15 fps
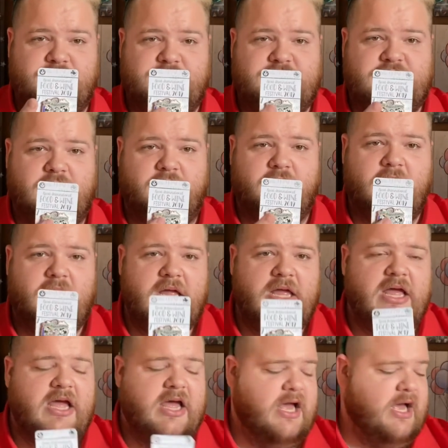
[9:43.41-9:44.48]
So,
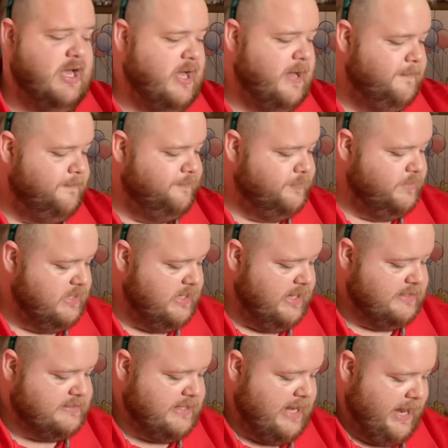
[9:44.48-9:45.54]
um,
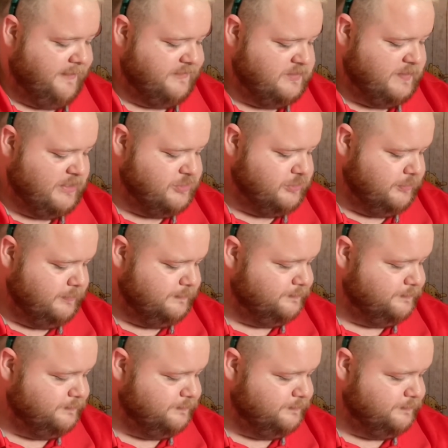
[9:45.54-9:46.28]
it's kind of special.